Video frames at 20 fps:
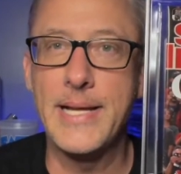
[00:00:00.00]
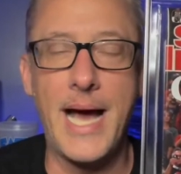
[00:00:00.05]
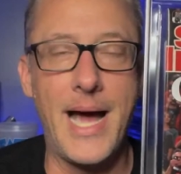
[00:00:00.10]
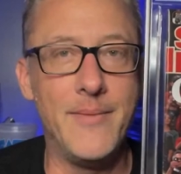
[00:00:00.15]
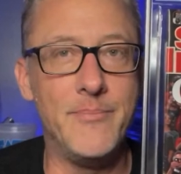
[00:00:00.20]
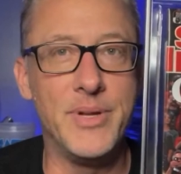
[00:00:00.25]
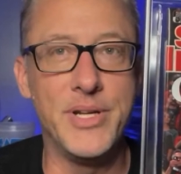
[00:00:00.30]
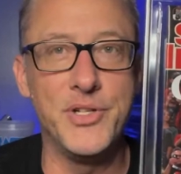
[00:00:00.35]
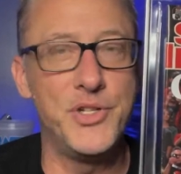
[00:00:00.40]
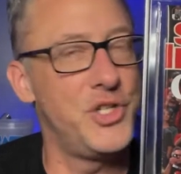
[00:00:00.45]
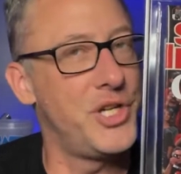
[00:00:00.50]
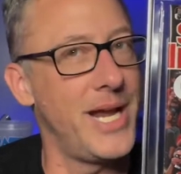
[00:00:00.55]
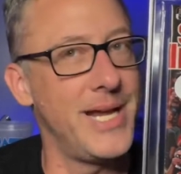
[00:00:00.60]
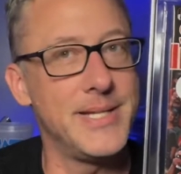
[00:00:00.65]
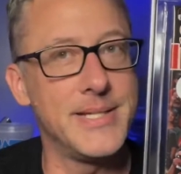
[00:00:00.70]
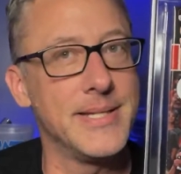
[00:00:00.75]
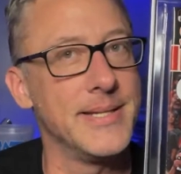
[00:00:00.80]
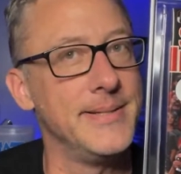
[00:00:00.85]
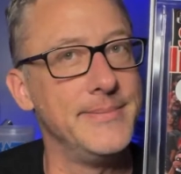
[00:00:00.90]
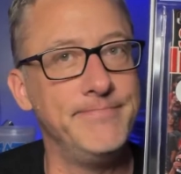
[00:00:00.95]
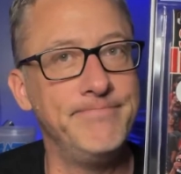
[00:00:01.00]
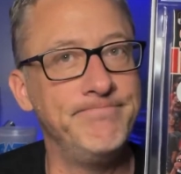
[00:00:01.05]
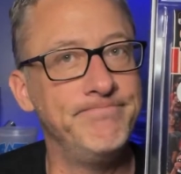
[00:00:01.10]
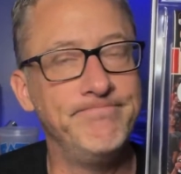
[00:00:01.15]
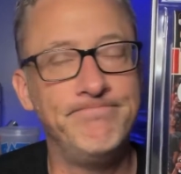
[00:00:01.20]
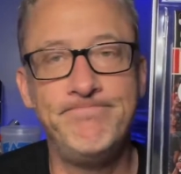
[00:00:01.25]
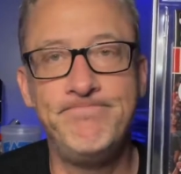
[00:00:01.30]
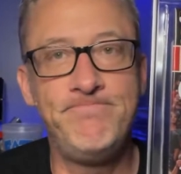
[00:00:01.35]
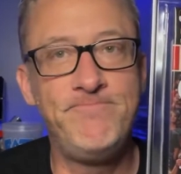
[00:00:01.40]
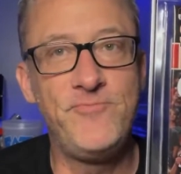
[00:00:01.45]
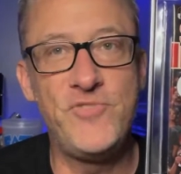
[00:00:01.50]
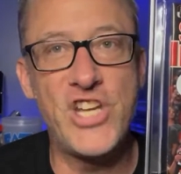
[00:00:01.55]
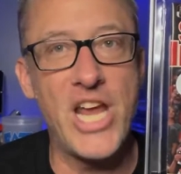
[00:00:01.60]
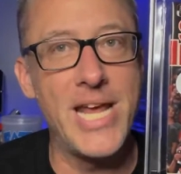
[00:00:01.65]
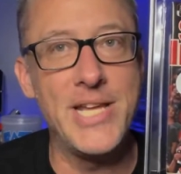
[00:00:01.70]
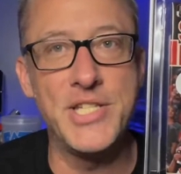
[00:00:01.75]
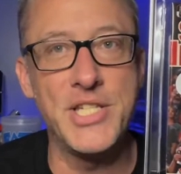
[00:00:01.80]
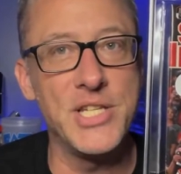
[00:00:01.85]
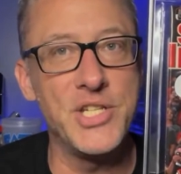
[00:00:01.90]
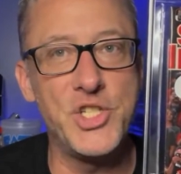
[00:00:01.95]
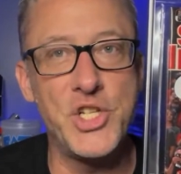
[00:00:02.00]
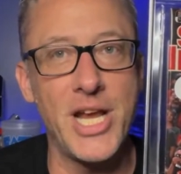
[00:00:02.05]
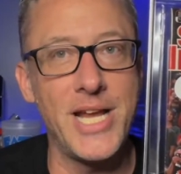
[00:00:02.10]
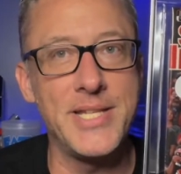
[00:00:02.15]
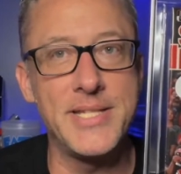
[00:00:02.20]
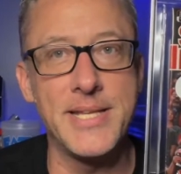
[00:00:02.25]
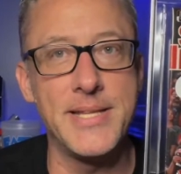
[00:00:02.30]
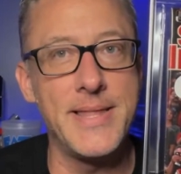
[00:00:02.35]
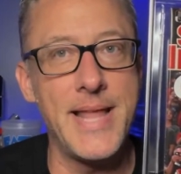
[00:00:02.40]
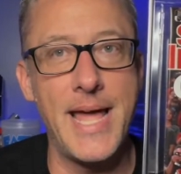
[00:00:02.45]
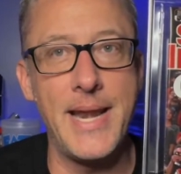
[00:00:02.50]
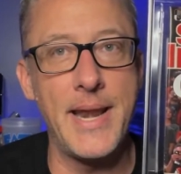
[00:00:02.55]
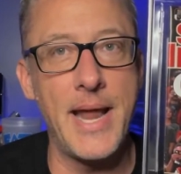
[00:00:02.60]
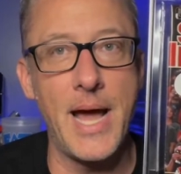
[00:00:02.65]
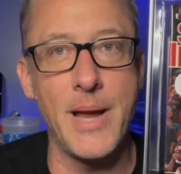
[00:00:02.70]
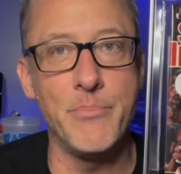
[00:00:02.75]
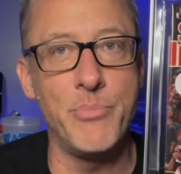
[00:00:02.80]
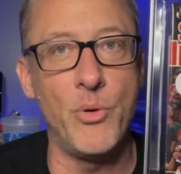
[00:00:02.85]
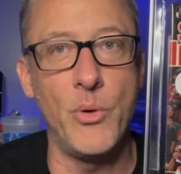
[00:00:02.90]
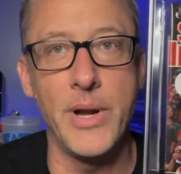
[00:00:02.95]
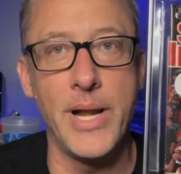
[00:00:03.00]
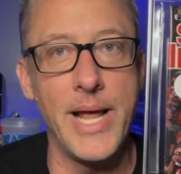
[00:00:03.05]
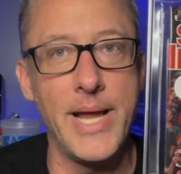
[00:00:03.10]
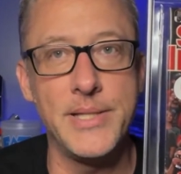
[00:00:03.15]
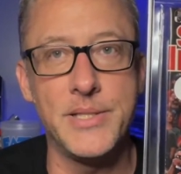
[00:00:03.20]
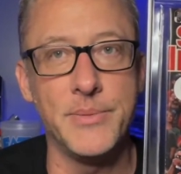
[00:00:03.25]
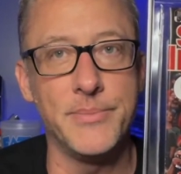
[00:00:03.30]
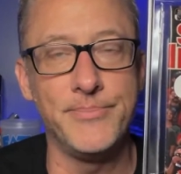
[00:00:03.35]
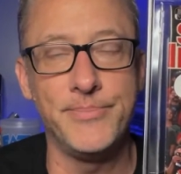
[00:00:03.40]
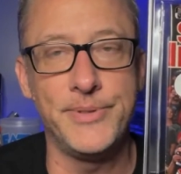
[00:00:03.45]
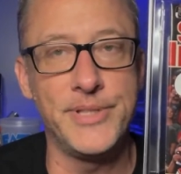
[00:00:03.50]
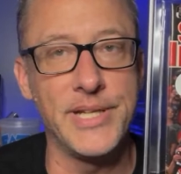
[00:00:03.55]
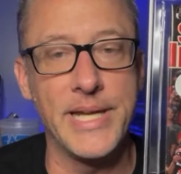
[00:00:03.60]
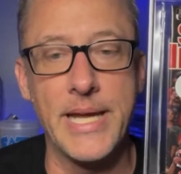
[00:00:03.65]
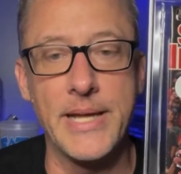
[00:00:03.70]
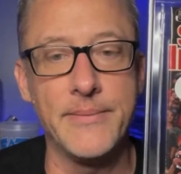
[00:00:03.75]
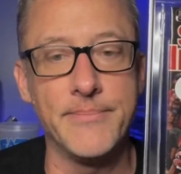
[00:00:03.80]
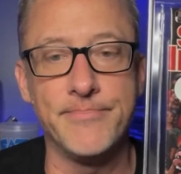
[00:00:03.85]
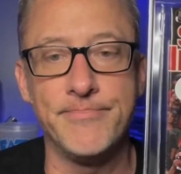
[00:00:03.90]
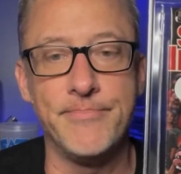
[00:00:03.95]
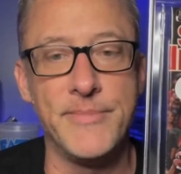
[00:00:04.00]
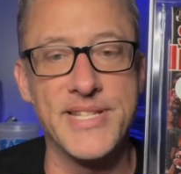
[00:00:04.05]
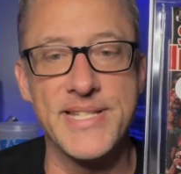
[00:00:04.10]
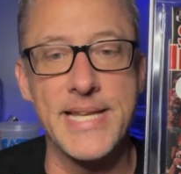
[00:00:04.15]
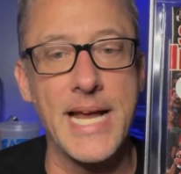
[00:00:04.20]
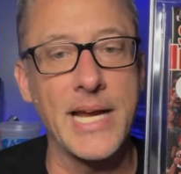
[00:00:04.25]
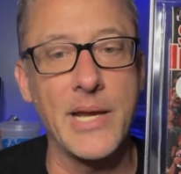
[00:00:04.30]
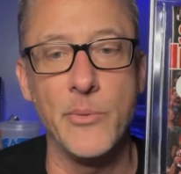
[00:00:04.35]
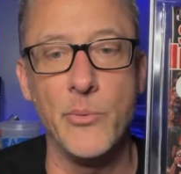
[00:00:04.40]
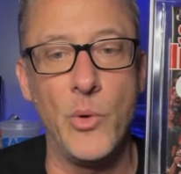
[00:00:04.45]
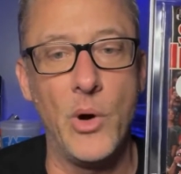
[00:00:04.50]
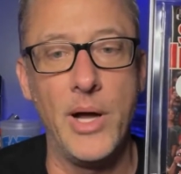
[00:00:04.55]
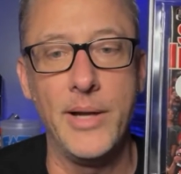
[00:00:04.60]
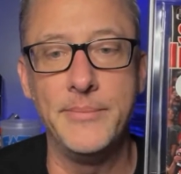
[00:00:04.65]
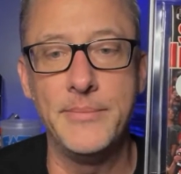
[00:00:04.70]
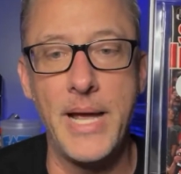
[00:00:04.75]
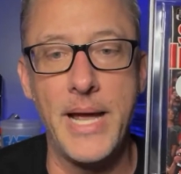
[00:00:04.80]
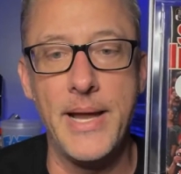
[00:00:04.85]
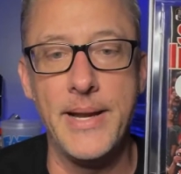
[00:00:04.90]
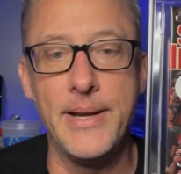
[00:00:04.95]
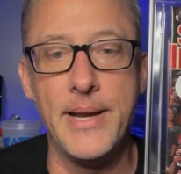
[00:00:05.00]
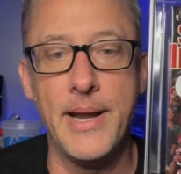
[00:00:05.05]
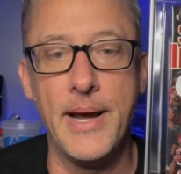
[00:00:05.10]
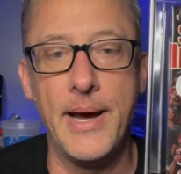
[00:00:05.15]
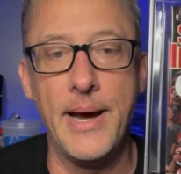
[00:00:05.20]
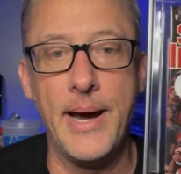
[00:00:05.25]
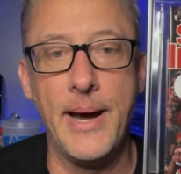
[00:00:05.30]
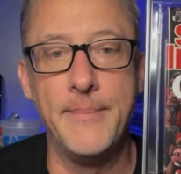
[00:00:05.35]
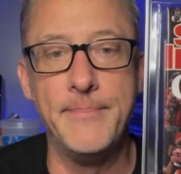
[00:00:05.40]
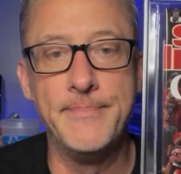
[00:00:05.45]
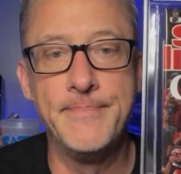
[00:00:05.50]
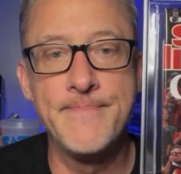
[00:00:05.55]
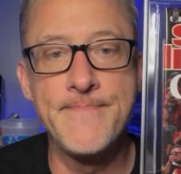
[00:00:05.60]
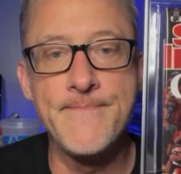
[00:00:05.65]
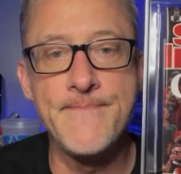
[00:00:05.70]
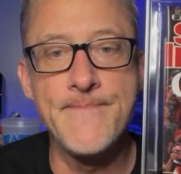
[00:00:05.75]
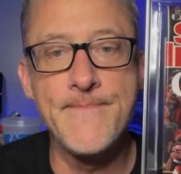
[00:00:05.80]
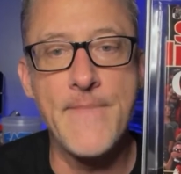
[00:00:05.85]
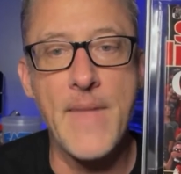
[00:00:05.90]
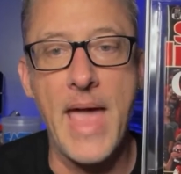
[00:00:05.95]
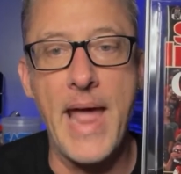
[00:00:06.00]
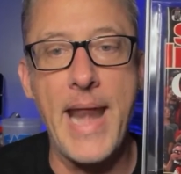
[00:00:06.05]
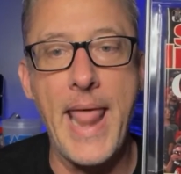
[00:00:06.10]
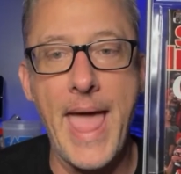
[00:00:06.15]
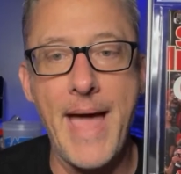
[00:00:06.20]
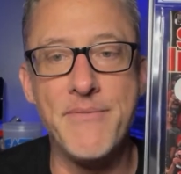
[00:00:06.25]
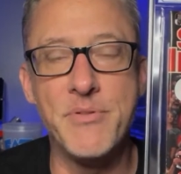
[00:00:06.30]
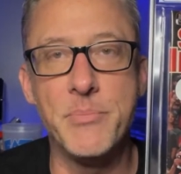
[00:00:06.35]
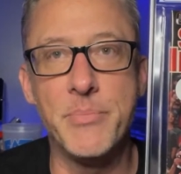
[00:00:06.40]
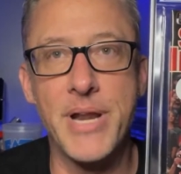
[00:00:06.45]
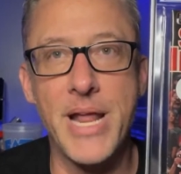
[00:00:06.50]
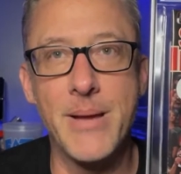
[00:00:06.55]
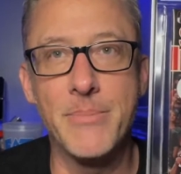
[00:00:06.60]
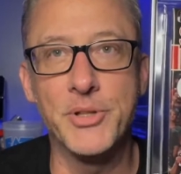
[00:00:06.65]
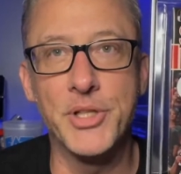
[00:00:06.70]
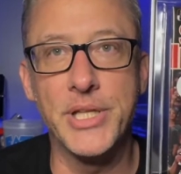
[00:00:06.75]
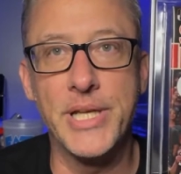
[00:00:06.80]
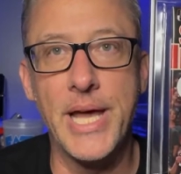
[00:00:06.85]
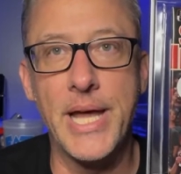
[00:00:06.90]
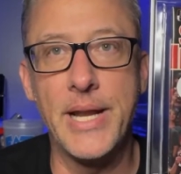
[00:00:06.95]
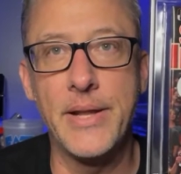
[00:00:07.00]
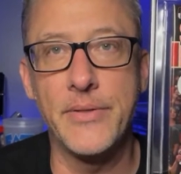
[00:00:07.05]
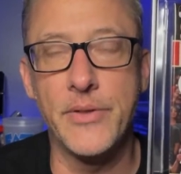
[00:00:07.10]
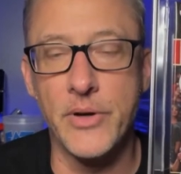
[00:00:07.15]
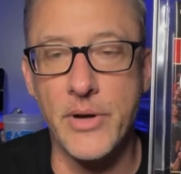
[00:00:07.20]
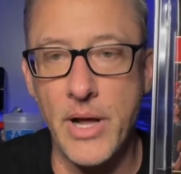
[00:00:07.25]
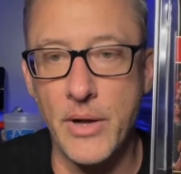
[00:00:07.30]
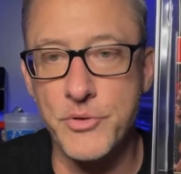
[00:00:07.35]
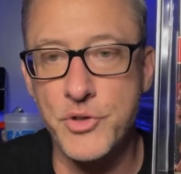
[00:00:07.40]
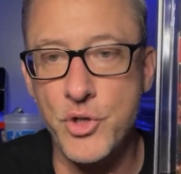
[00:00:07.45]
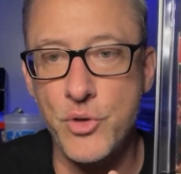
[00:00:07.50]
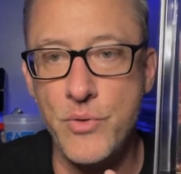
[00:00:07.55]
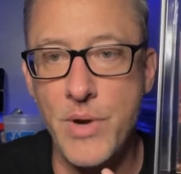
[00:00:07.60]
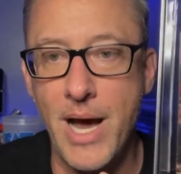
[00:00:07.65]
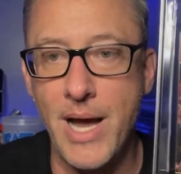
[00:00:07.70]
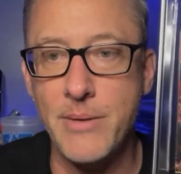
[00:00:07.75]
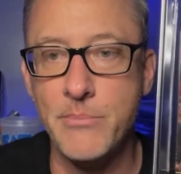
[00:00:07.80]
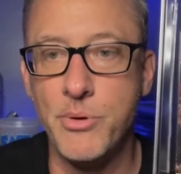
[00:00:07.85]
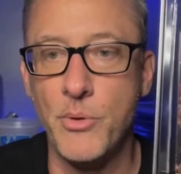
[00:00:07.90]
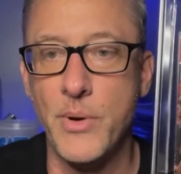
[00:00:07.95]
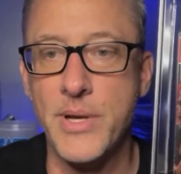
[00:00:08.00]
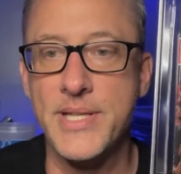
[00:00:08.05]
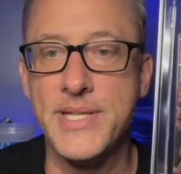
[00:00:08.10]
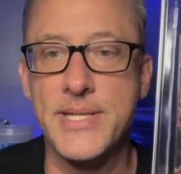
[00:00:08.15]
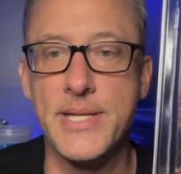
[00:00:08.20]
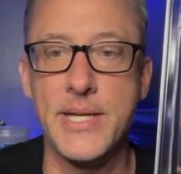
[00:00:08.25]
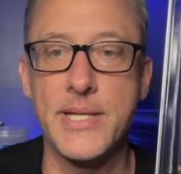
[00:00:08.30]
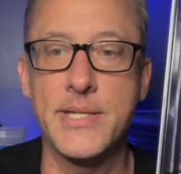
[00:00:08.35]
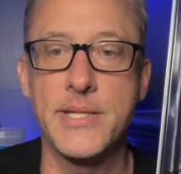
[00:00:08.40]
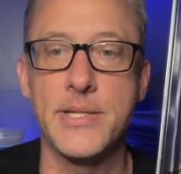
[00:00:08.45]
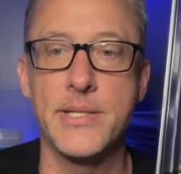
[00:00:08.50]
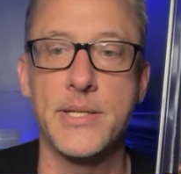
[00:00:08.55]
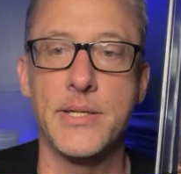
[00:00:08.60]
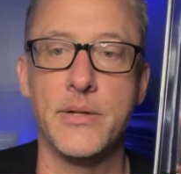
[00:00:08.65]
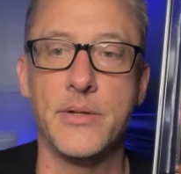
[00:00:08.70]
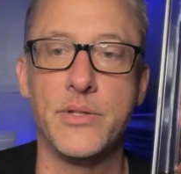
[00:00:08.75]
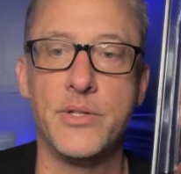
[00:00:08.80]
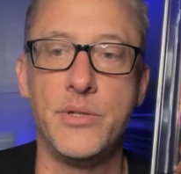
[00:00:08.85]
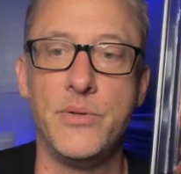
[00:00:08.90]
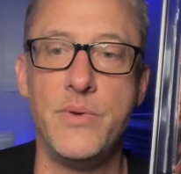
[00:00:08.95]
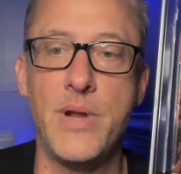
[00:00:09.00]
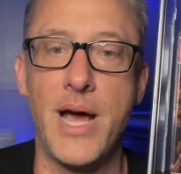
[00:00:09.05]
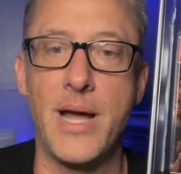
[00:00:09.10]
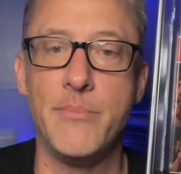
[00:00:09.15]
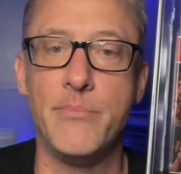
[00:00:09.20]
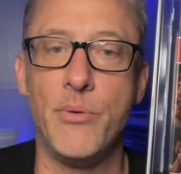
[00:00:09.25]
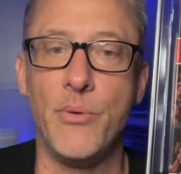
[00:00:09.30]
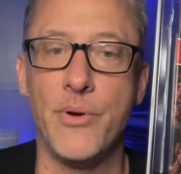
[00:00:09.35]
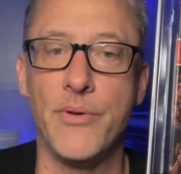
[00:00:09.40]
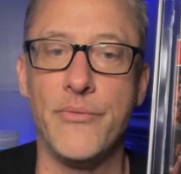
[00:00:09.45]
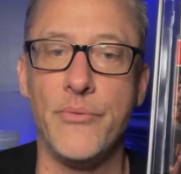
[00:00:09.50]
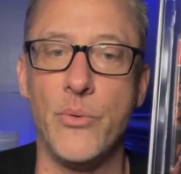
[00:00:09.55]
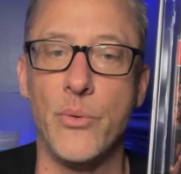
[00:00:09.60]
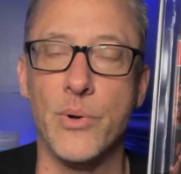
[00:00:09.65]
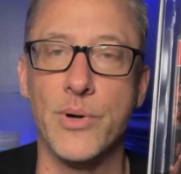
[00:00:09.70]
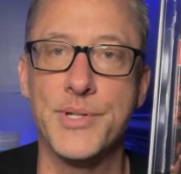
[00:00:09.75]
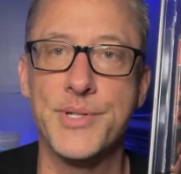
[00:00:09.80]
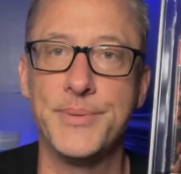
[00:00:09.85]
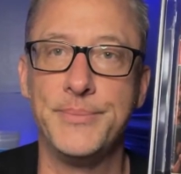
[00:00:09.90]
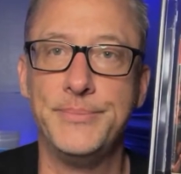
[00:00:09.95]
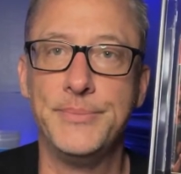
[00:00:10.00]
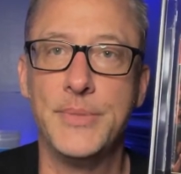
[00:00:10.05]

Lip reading: I've been chasing that 9.8 to get the second one and haven't been able to get it. There are now 2 9.6s. There are 2 9.4s.